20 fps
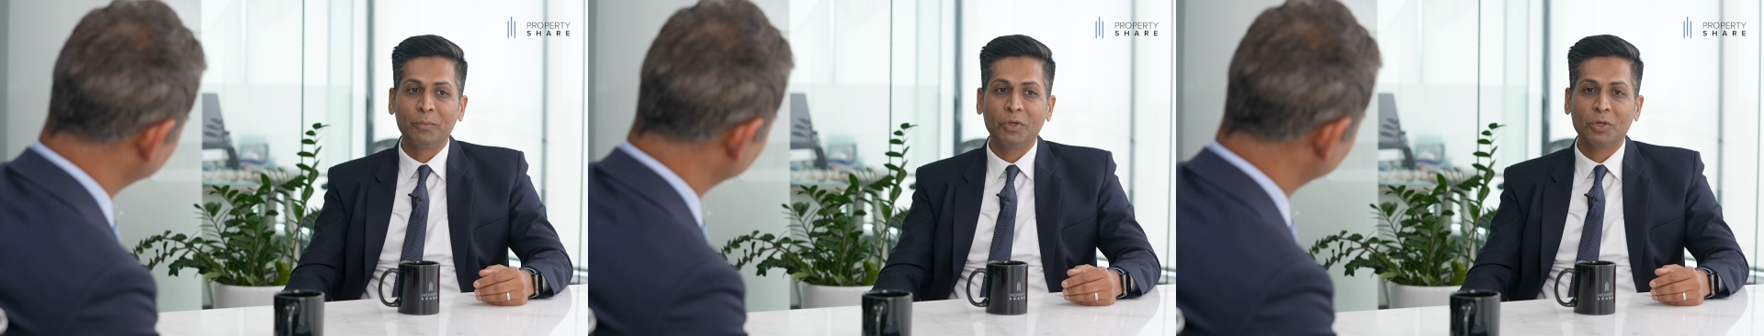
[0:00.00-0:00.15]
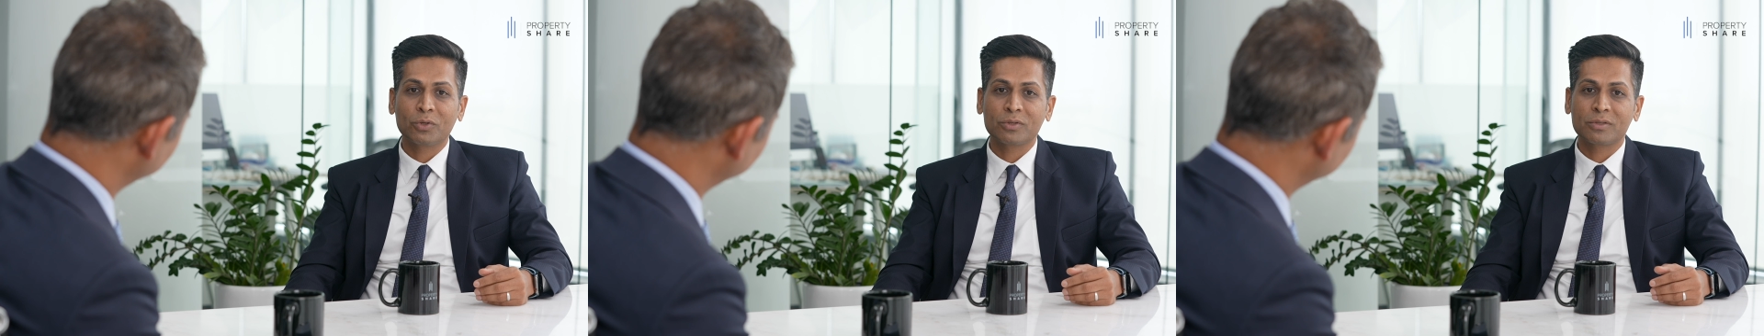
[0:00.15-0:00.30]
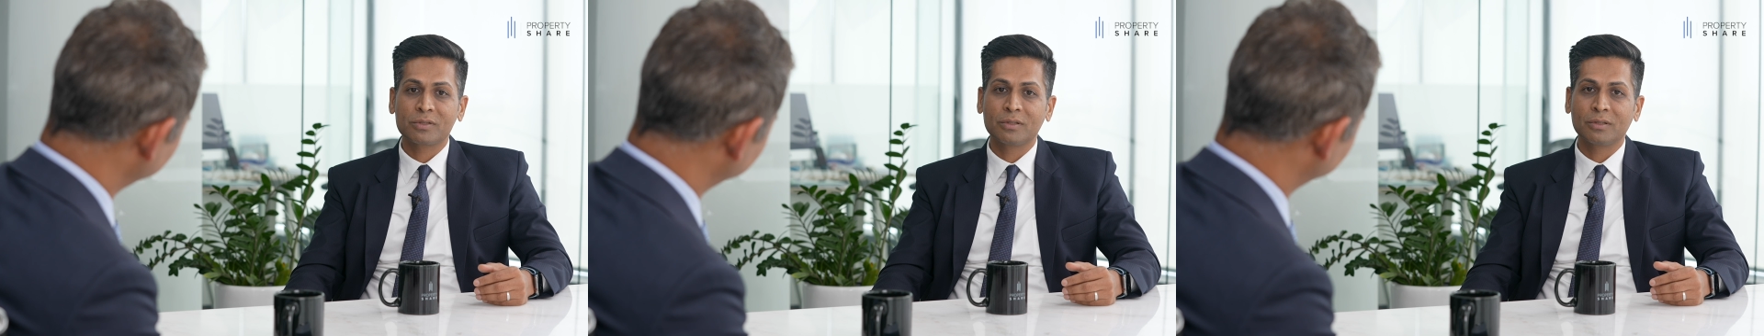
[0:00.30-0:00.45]

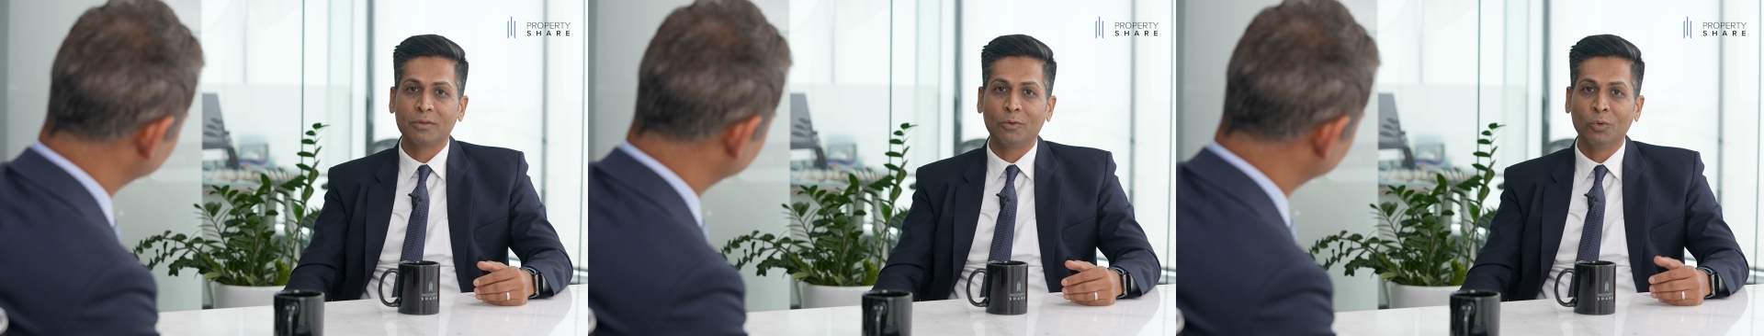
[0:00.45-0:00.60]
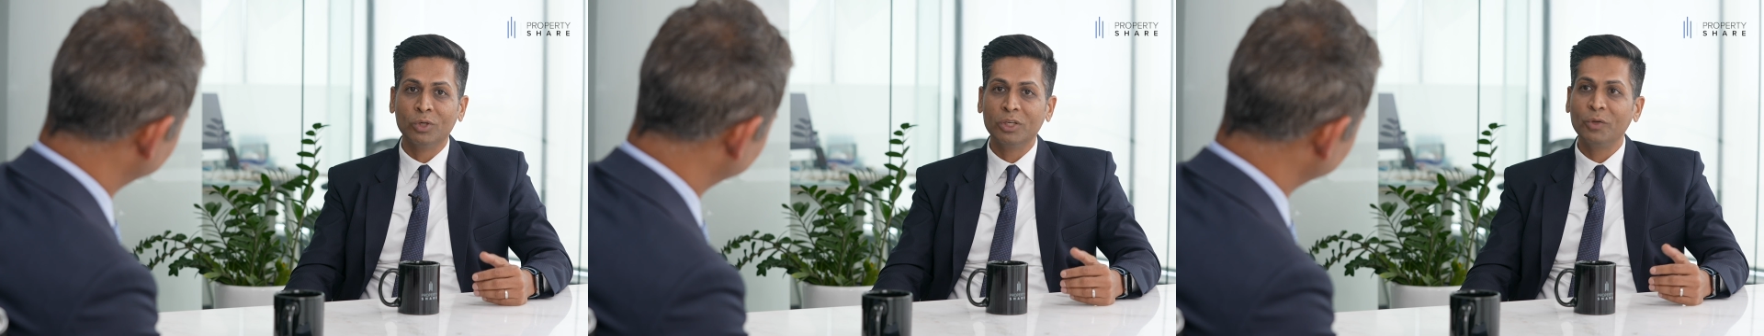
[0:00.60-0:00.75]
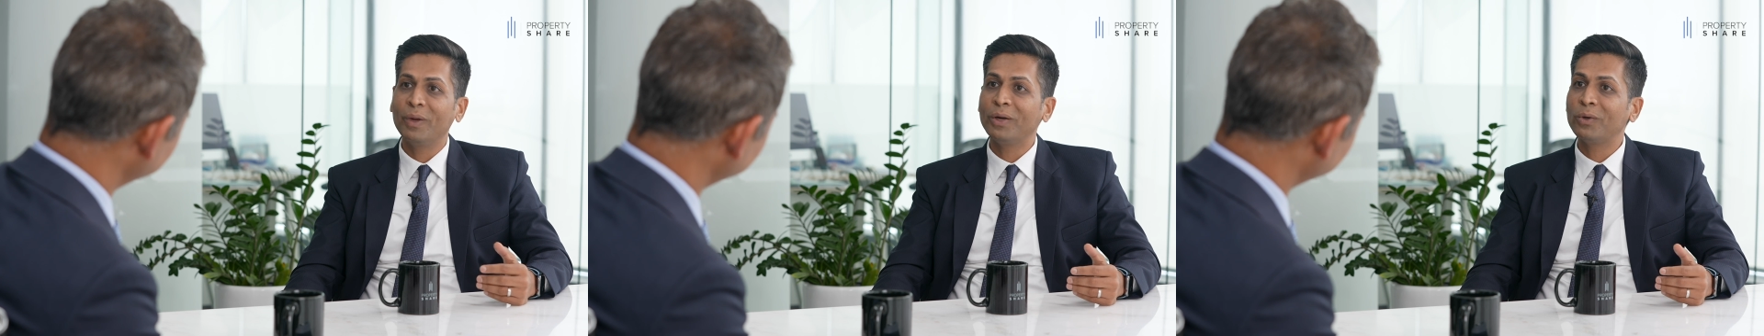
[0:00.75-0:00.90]
because the
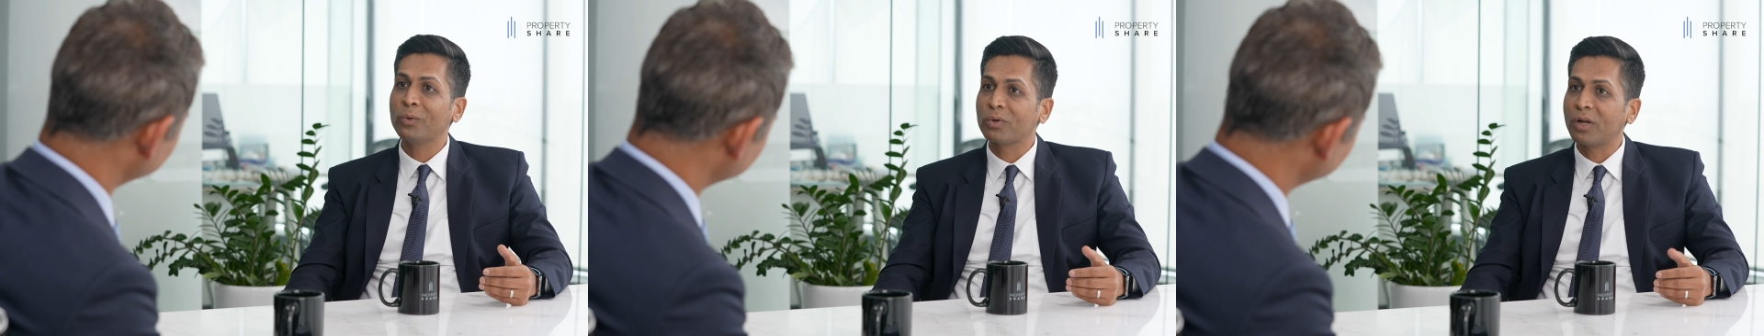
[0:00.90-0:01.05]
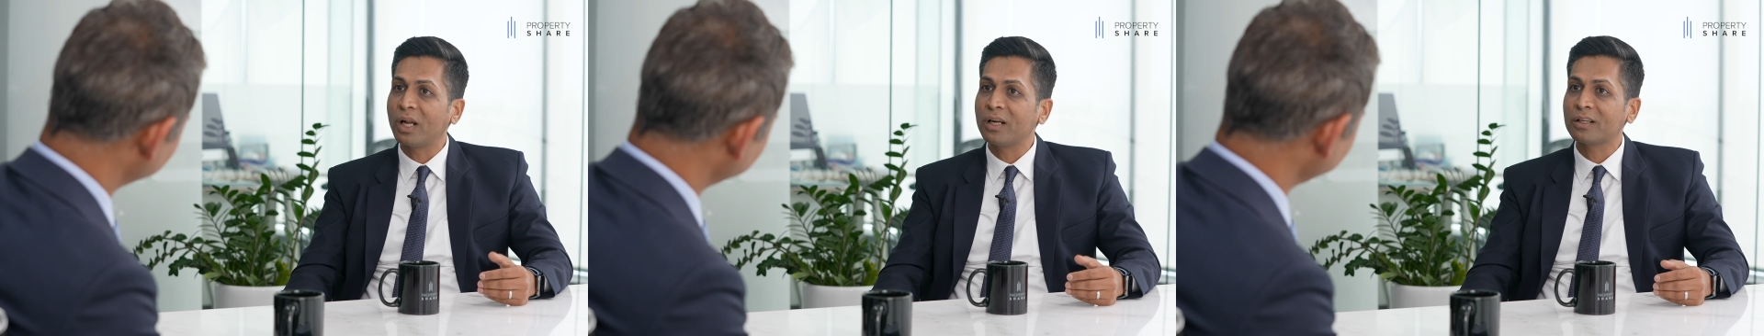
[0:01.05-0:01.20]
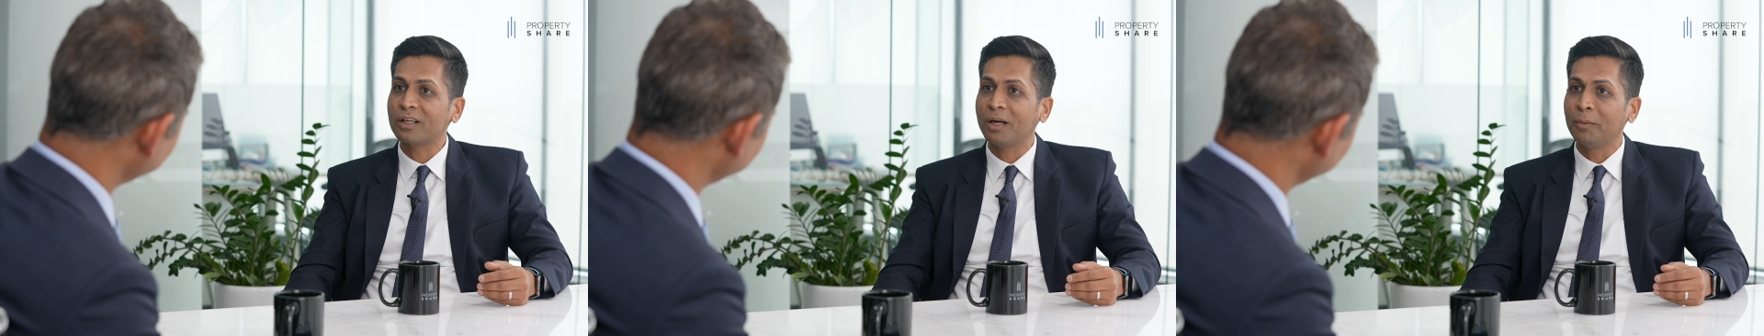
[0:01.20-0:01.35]
only way to
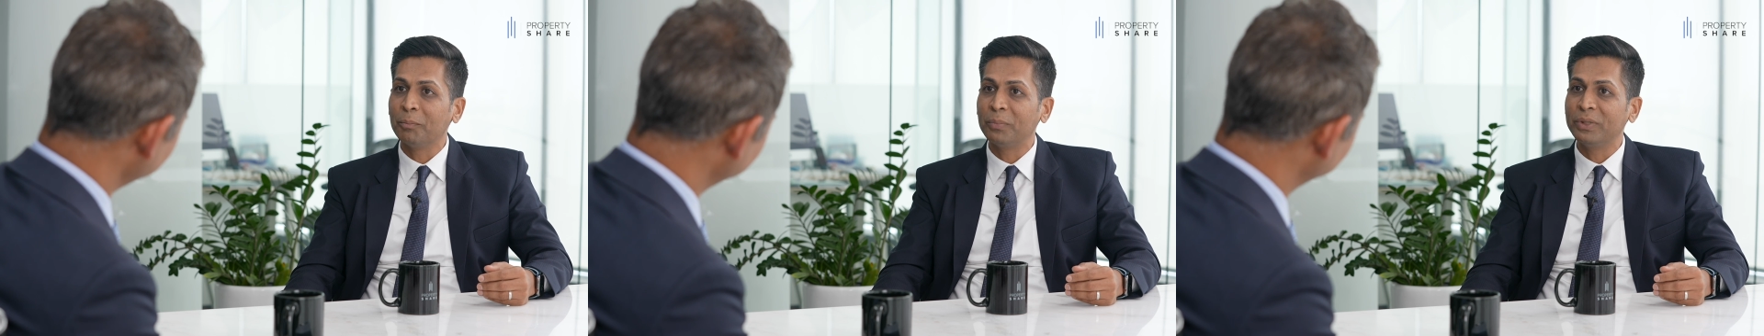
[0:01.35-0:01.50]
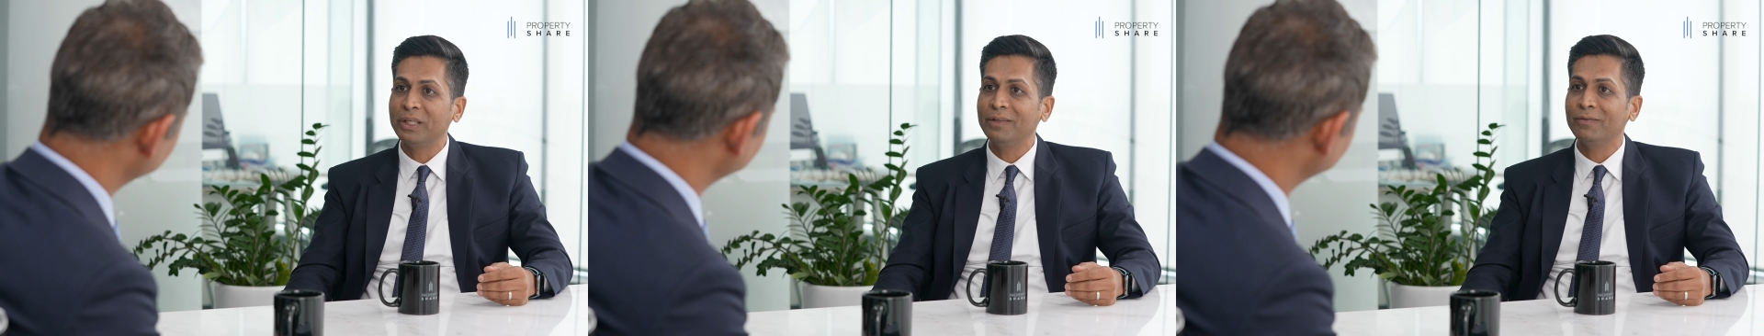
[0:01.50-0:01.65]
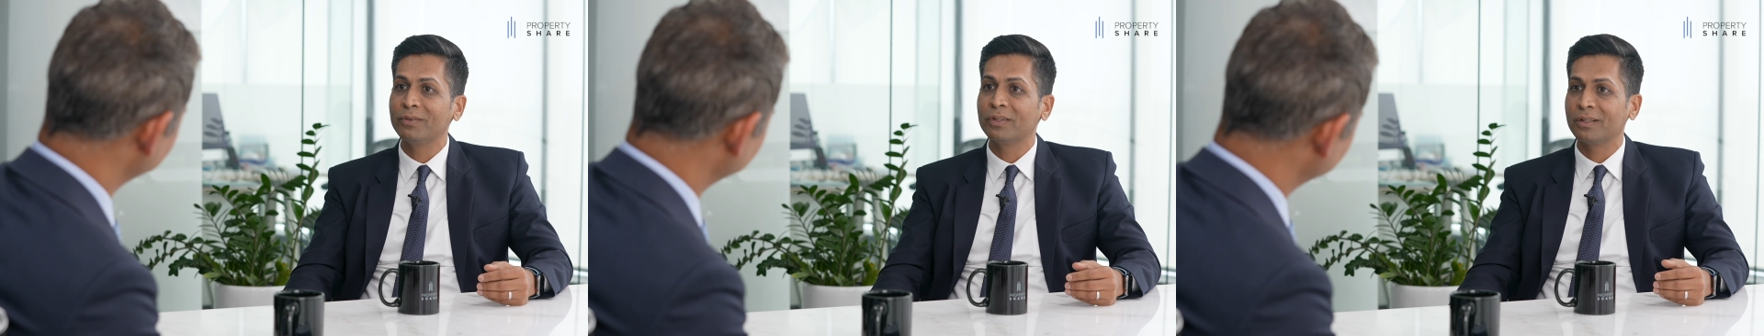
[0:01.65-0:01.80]
run a
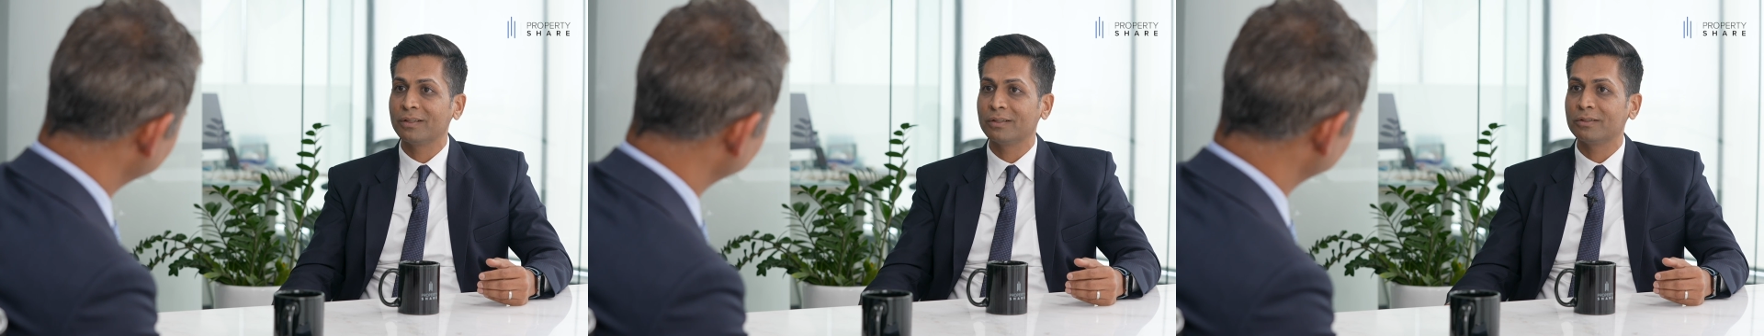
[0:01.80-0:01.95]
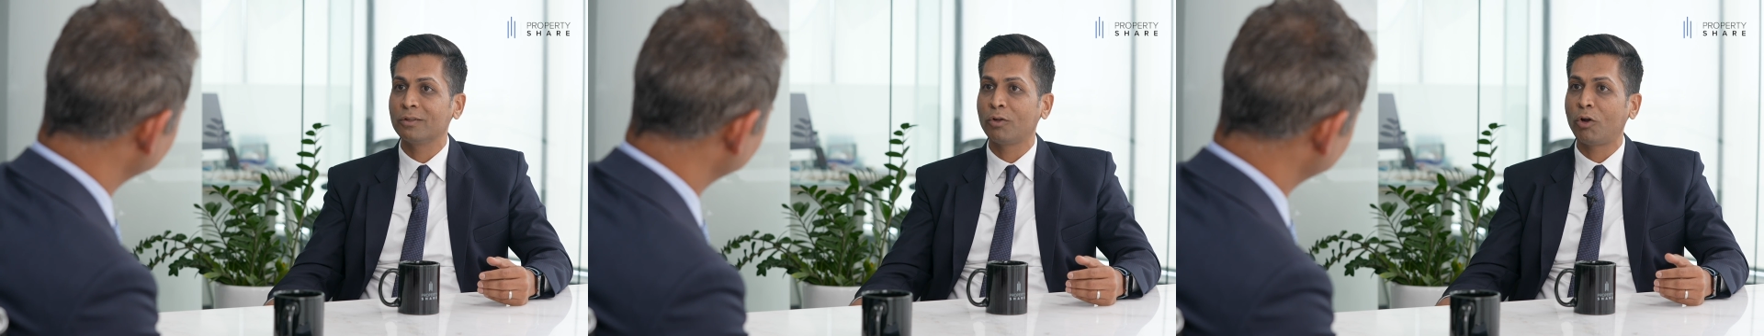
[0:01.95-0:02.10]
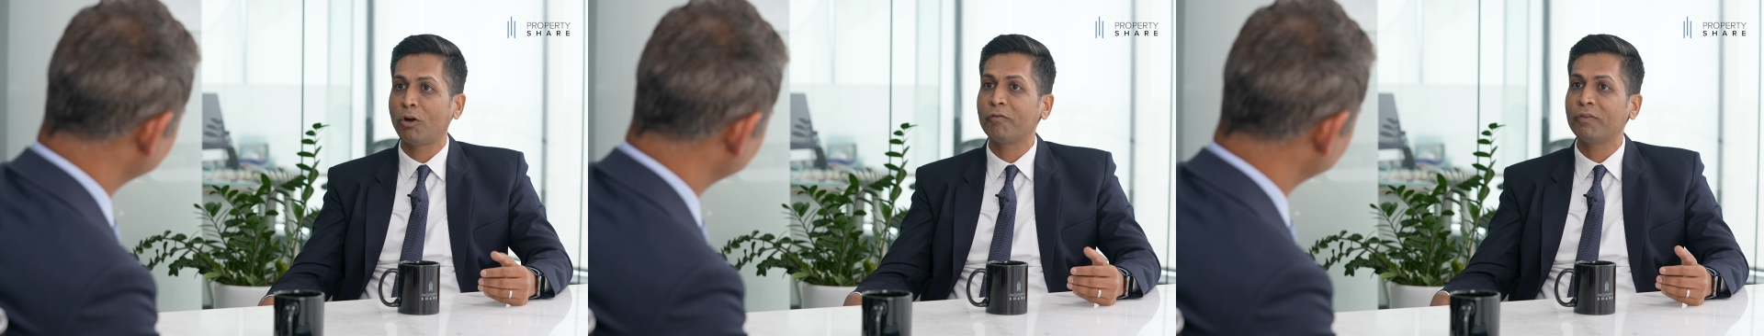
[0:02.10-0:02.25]
company with a lot